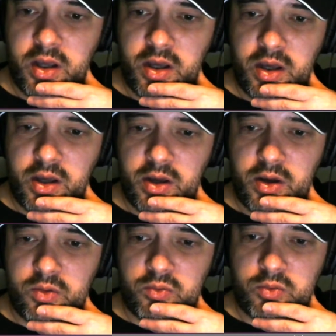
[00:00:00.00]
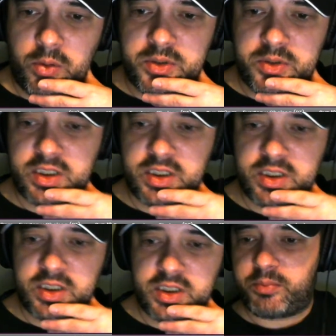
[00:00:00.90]
Rob says,
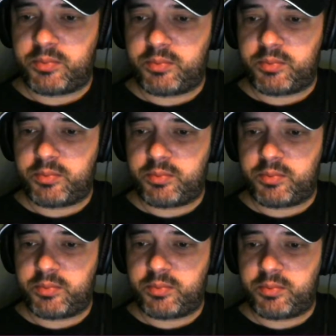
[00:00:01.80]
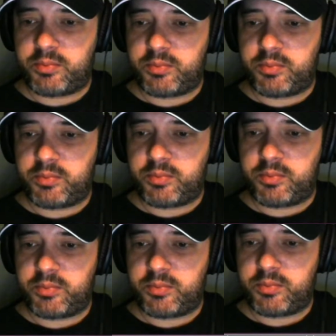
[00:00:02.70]
have a good birthday. Thank you,
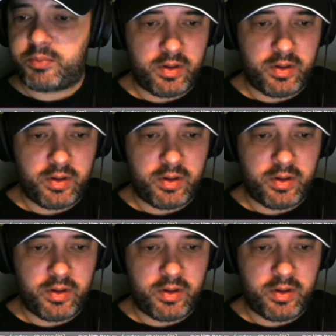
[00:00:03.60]
Rob.